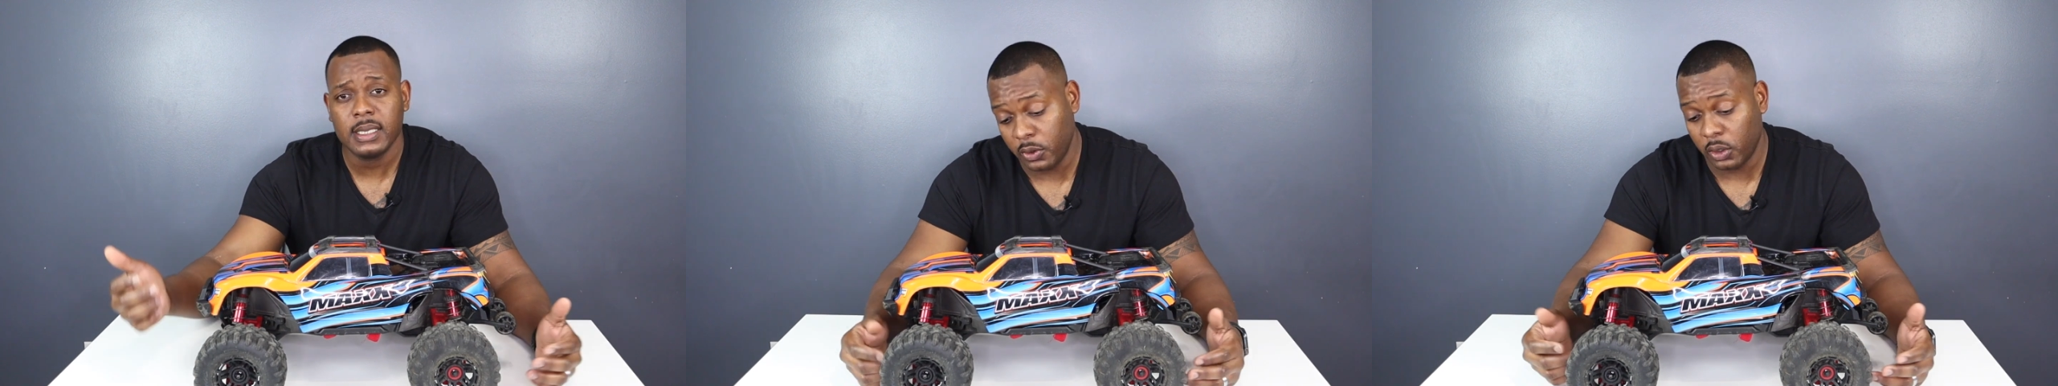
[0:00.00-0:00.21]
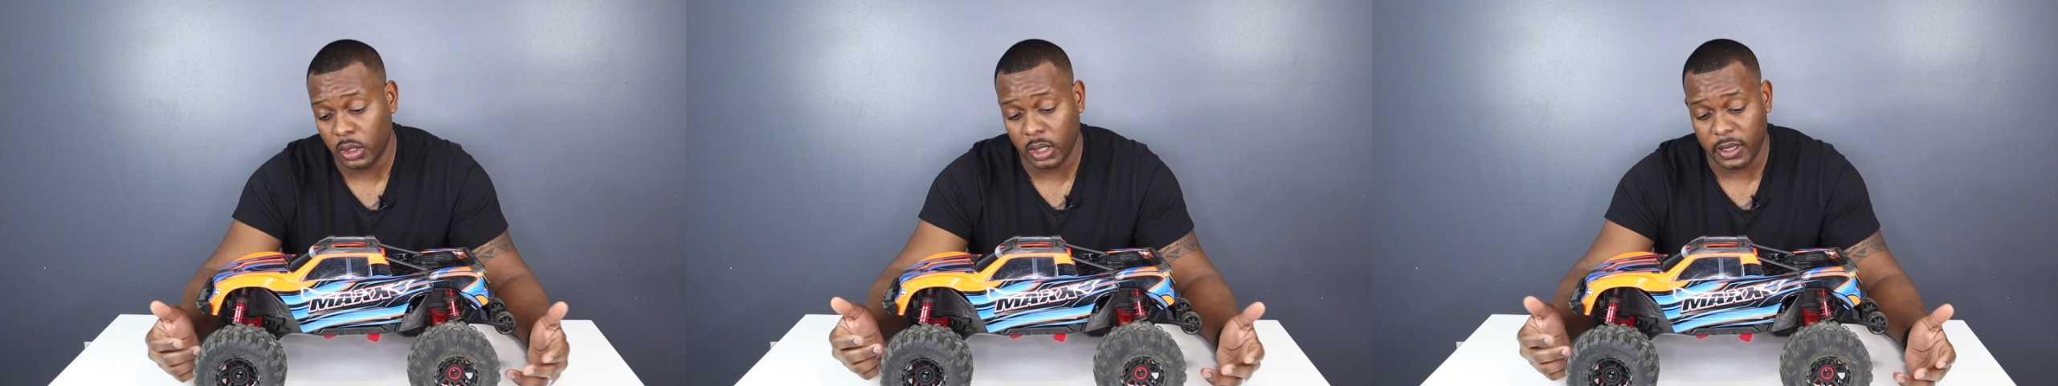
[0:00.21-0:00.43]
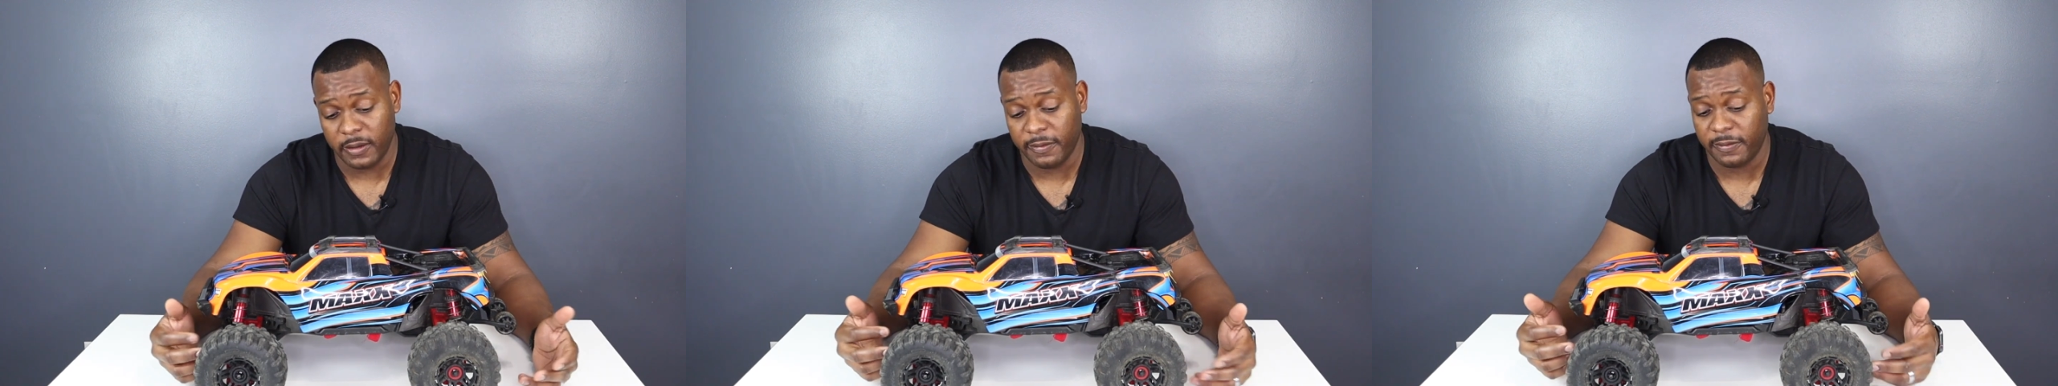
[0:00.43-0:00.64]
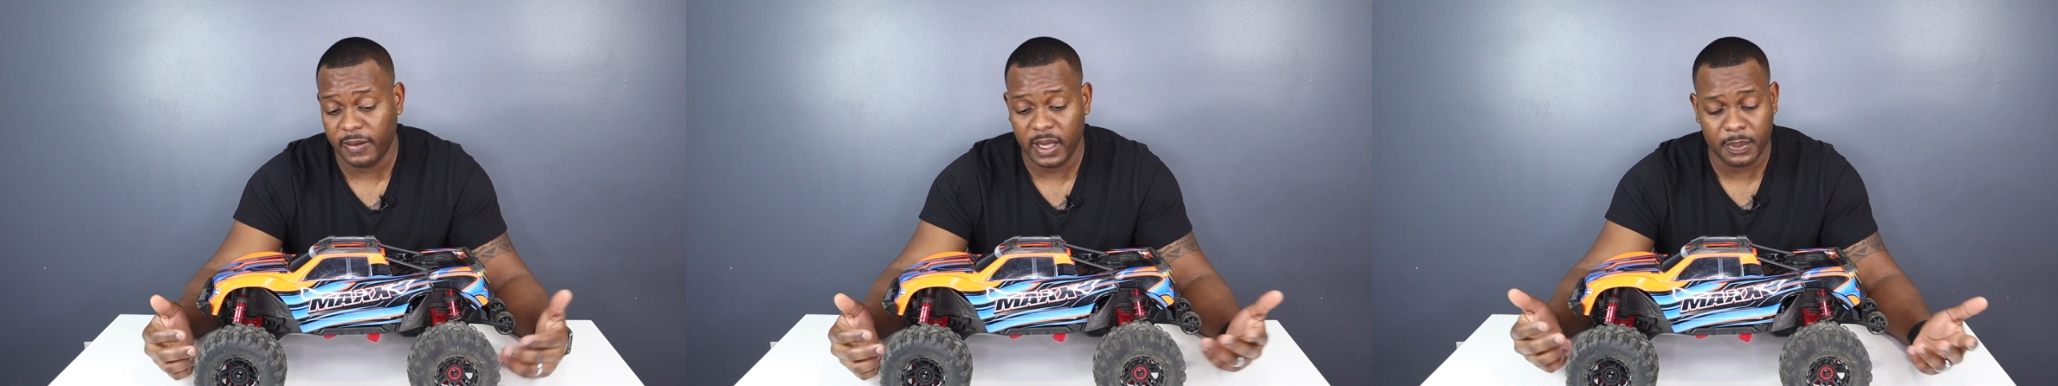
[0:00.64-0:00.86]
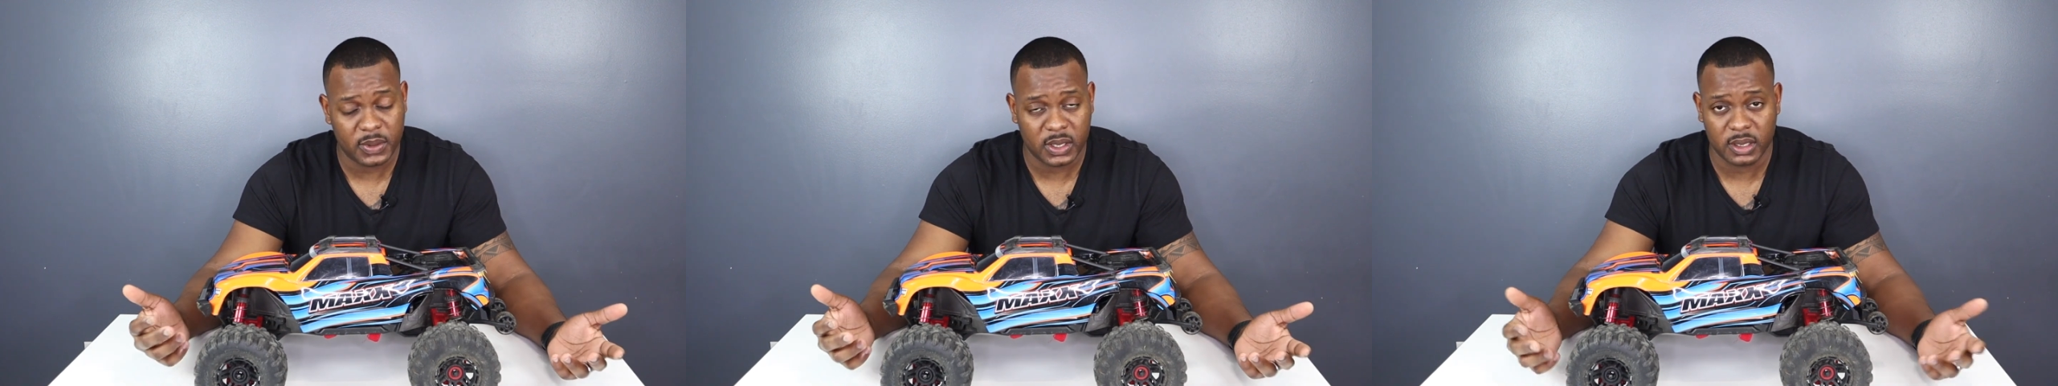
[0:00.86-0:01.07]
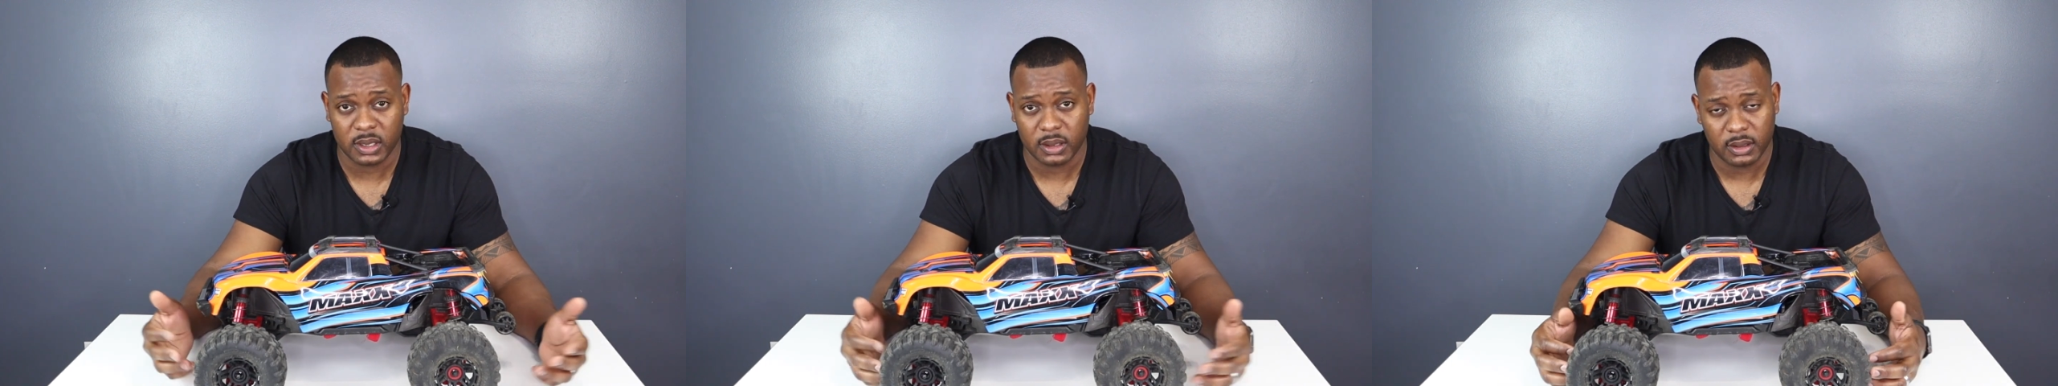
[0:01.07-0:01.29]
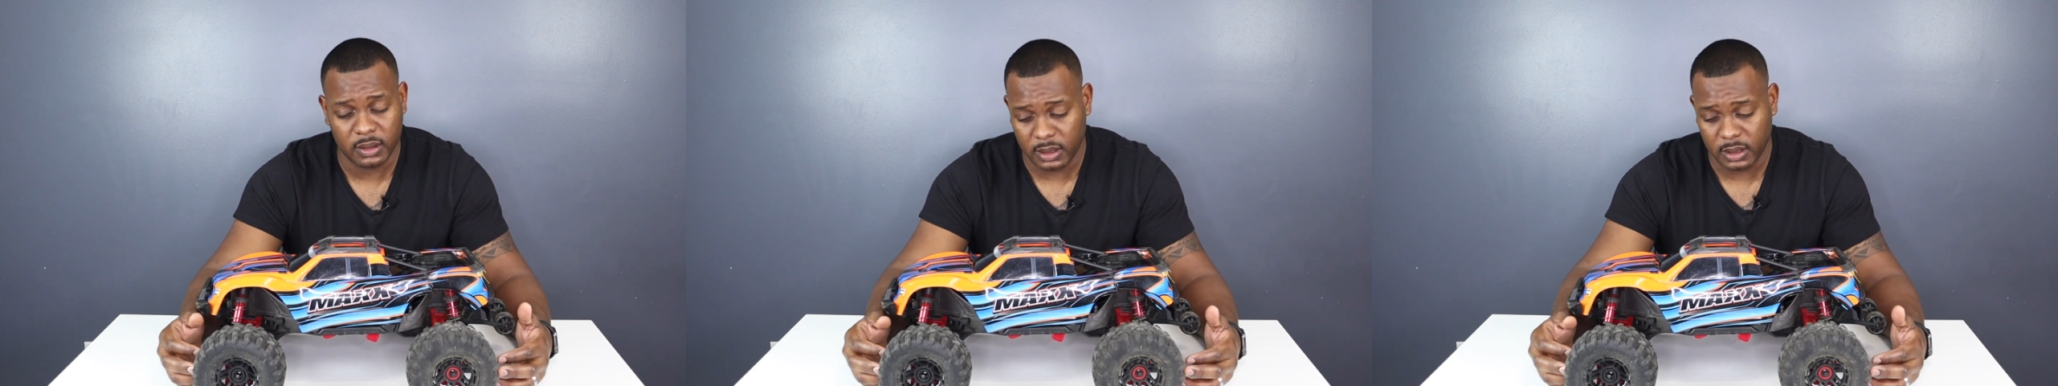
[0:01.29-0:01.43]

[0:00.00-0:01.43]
a few unlucky flips.